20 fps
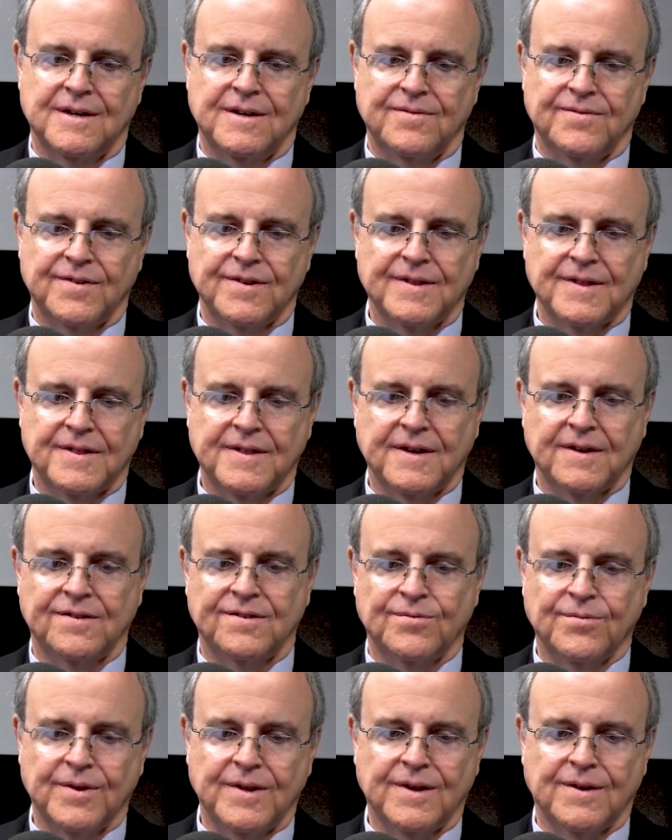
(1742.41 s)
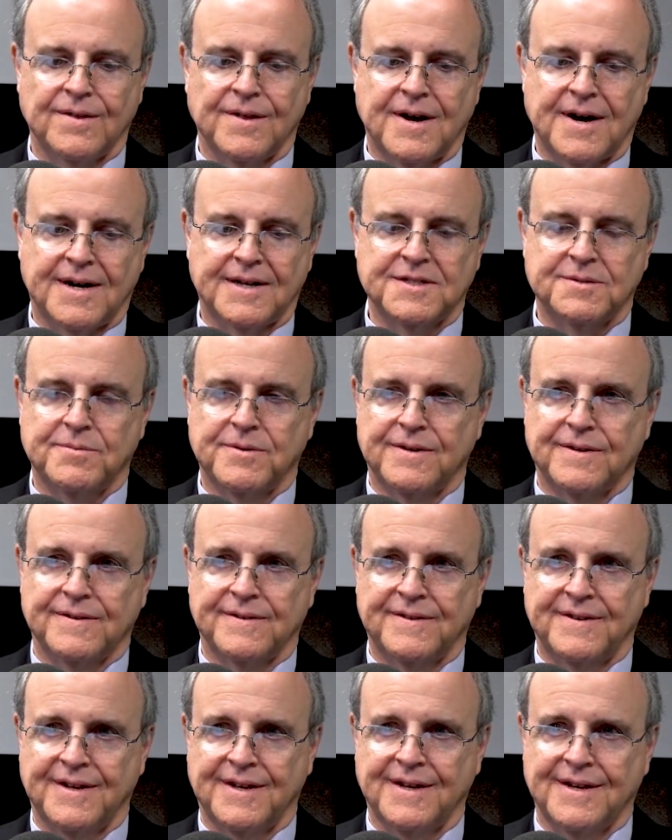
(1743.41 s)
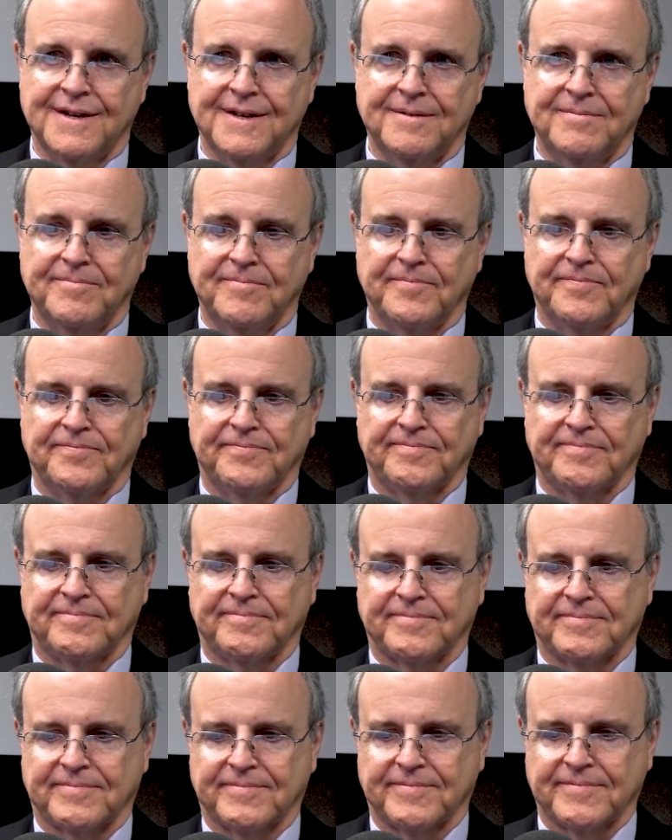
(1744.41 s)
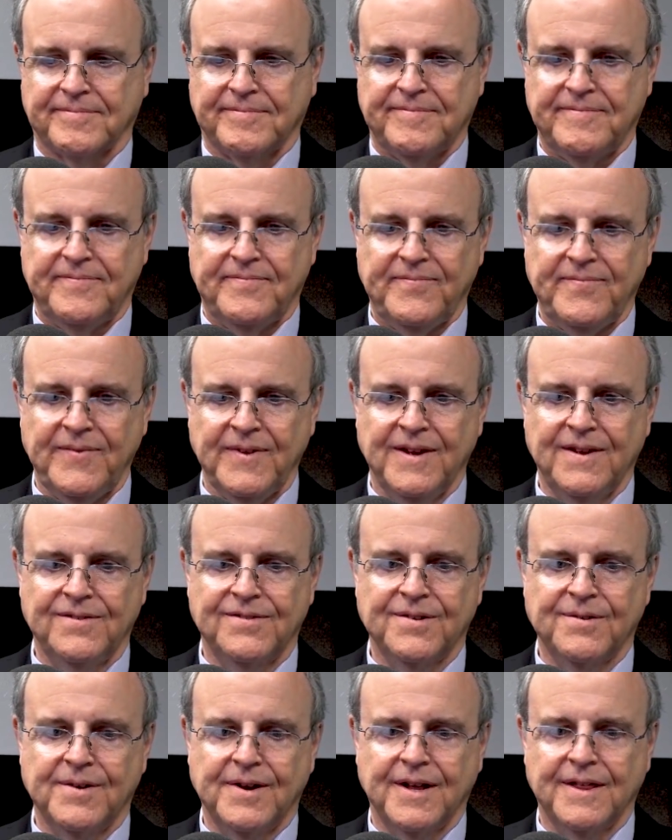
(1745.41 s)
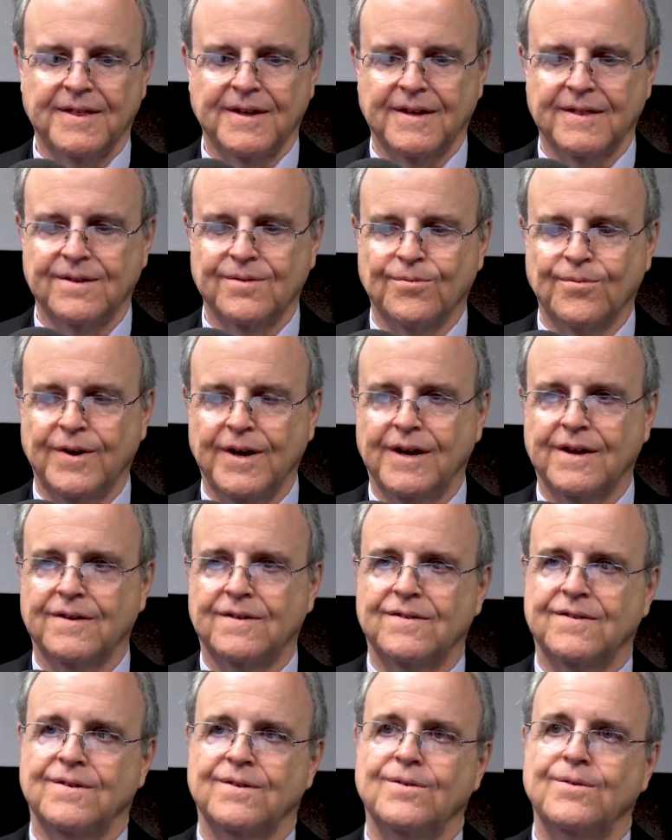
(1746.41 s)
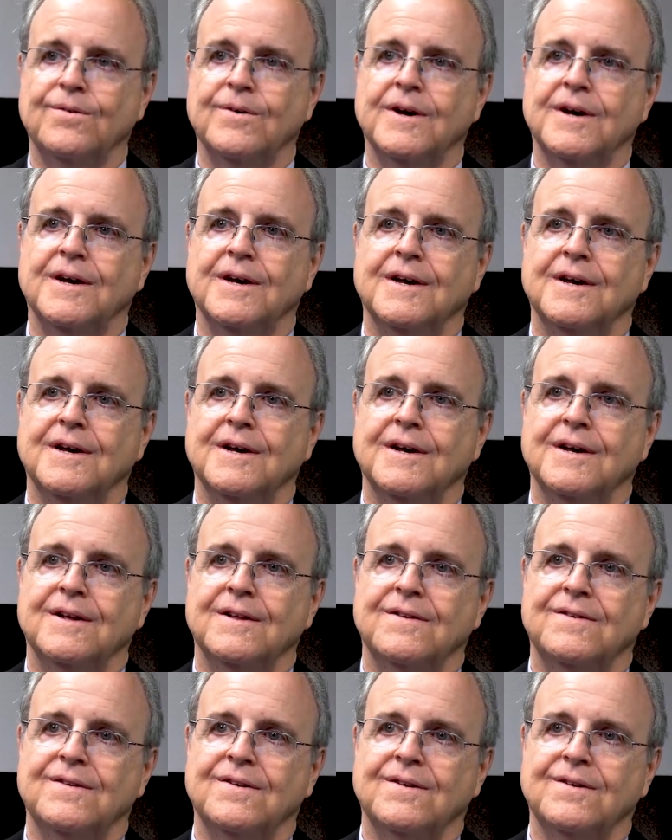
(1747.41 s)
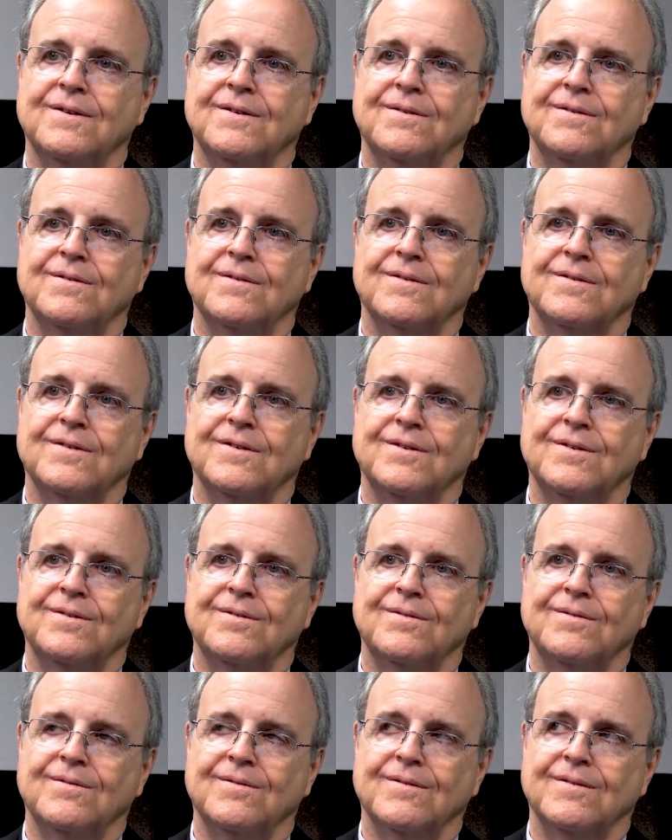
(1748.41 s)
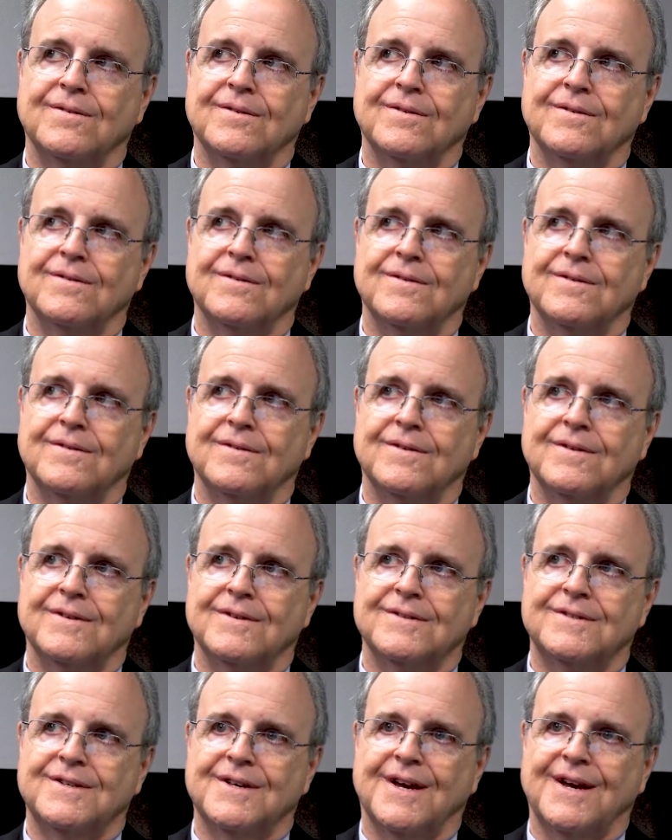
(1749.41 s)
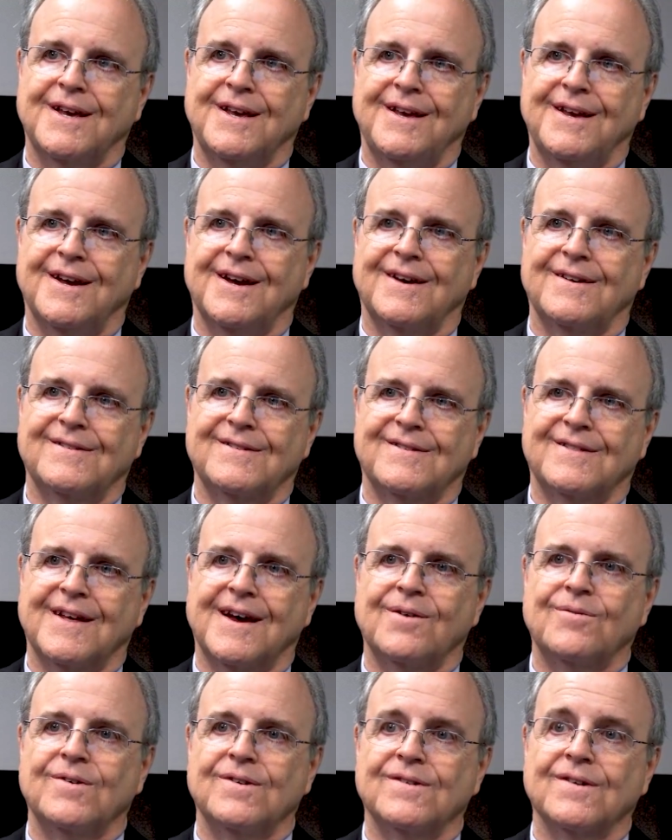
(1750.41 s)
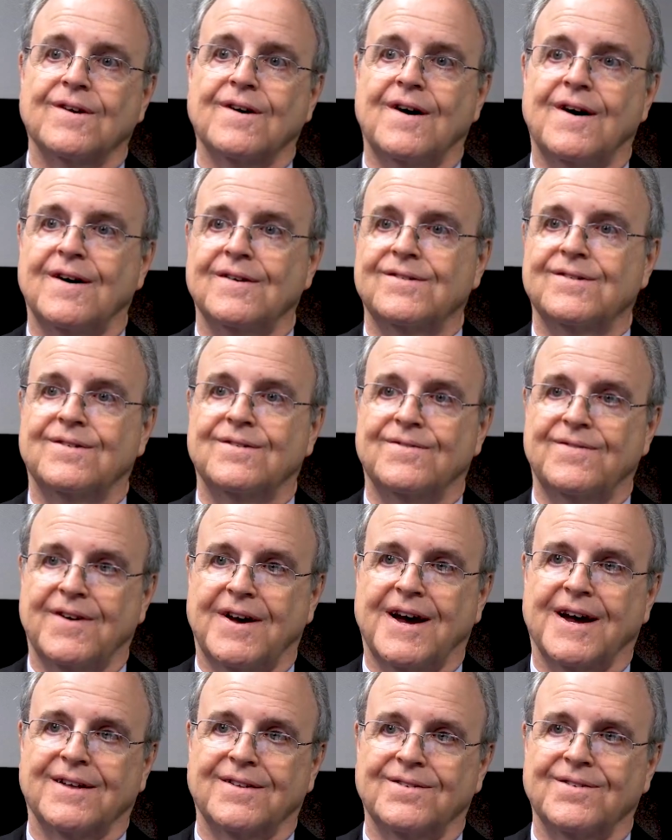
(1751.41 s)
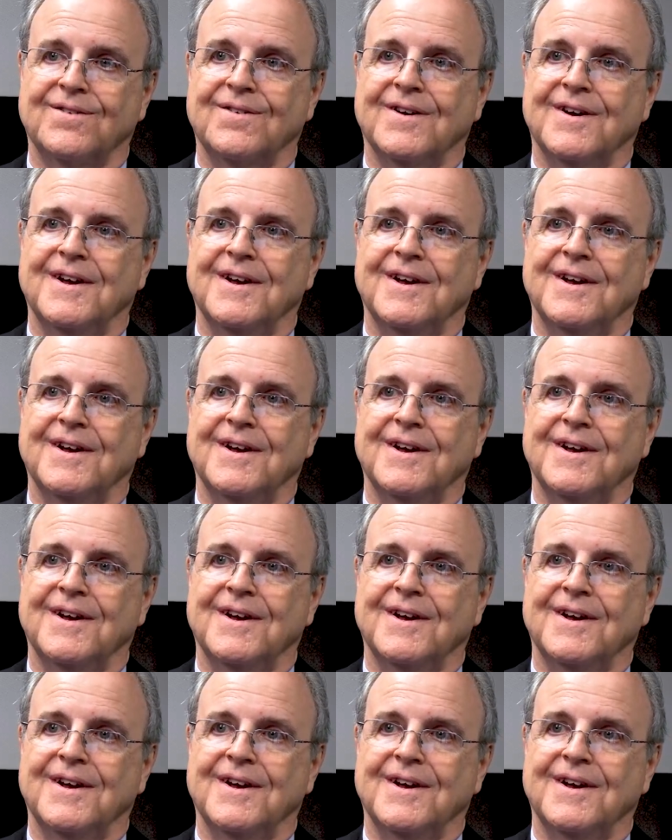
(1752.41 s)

for the things that we know the hospital did, is there anything that we can do to say, yes, that was a causative factor